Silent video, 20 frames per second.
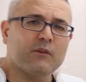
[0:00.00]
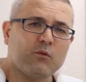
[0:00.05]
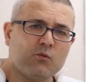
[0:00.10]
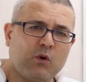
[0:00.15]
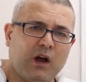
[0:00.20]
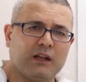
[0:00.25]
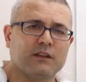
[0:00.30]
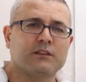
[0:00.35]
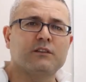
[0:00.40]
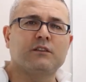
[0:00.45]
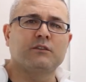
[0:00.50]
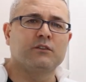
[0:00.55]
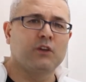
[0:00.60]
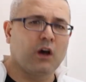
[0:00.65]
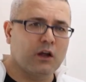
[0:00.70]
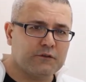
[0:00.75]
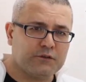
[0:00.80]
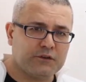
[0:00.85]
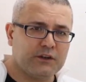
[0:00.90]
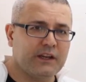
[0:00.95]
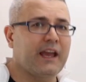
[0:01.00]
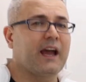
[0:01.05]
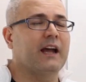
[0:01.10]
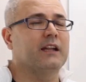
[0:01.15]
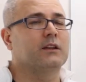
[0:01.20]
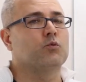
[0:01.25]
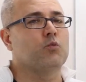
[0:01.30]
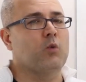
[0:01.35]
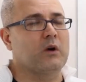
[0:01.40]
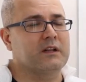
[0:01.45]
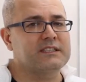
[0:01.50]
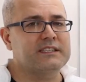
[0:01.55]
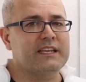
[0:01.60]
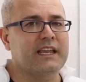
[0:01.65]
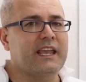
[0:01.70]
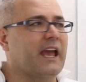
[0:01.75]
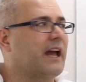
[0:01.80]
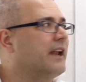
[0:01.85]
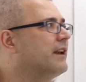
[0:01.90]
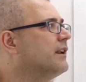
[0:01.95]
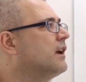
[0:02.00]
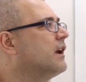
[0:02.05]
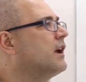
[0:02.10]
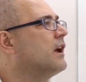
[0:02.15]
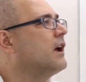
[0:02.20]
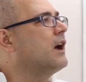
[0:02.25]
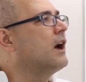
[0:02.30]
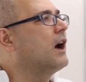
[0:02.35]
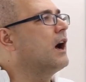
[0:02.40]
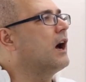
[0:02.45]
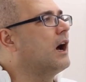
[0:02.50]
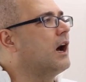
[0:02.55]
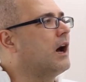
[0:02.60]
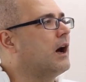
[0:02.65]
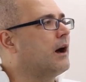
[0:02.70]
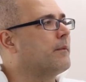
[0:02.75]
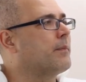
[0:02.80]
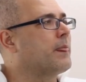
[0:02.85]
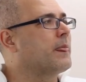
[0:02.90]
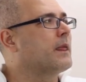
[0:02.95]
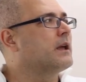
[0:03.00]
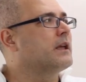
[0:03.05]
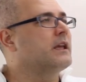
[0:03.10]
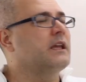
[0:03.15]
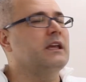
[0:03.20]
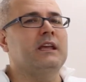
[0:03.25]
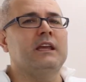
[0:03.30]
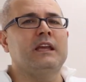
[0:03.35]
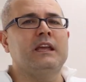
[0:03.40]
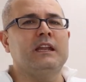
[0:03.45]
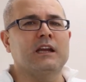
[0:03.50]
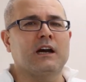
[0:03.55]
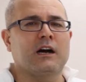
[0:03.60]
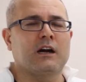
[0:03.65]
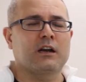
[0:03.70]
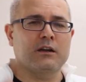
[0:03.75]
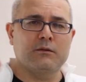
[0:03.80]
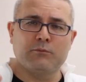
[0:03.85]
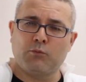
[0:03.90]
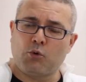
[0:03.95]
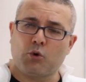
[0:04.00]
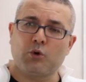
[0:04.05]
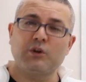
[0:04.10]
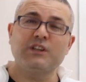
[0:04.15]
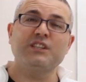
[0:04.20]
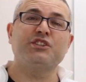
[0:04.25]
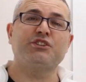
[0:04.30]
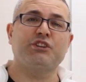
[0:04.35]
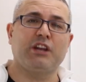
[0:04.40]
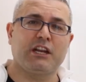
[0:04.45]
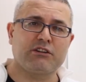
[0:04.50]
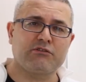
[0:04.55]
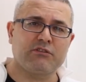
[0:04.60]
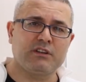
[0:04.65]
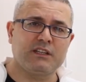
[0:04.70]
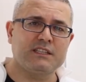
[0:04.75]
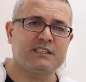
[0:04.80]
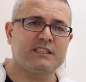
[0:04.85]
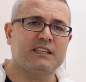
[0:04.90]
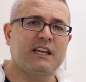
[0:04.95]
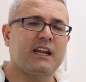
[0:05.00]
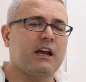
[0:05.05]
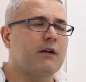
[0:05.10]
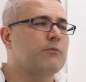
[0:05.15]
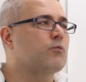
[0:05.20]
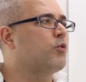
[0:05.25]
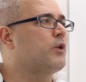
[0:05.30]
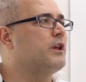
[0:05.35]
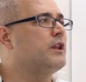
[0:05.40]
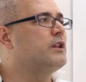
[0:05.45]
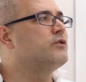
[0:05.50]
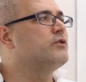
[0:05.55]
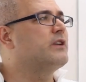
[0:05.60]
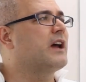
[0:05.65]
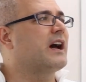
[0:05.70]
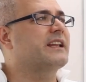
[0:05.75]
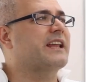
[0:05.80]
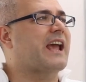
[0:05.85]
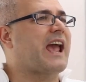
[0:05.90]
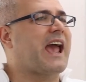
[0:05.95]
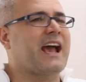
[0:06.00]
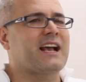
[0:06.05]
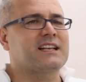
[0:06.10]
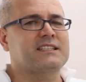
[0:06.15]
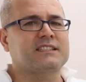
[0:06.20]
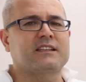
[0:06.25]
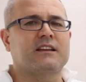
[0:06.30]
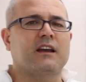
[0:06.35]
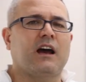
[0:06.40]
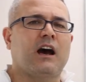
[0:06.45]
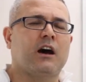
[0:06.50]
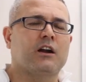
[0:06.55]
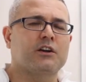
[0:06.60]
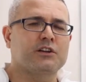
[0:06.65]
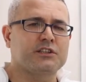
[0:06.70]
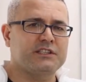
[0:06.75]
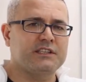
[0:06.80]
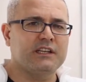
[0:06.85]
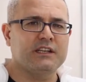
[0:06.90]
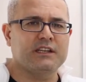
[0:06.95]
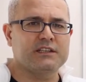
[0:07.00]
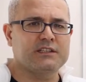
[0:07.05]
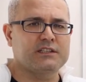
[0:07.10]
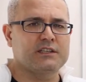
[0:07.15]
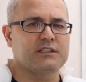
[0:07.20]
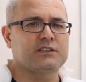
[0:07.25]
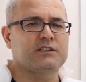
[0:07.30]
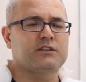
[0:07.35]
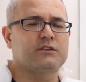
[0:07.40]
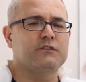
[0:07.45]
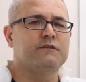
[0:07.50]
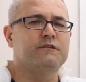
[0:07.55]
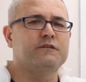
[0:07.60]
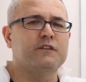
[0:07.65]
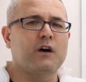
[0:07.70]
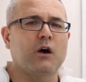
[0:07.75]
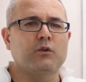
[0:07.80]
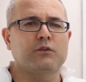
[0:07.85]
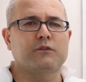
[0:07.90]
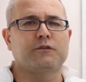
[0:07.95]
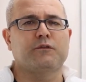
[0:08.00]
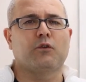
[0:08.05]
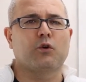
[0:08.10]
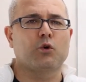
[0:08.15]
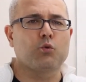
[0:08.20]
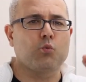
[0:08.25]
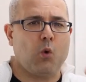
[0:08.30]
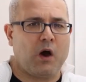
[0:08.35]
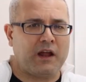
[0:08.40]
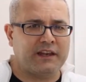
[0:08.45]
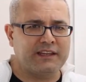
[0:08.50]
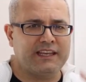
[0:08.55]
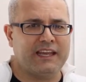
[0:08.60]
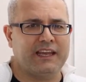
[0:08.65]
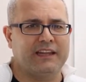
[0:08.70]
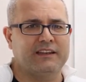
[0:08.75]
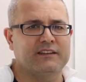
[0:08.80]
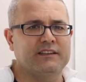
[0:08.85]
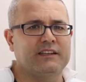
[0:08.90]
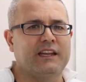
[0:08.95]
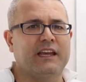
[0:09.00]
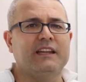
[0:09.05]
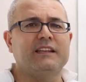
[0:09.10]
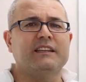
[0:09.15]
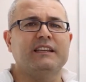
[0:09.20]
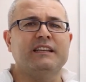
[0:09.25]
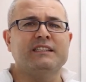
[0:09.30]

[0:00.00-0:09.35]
Well, don't forget, once again, uh, in our more general setup, we do not ask our citizens to vote for one candidate.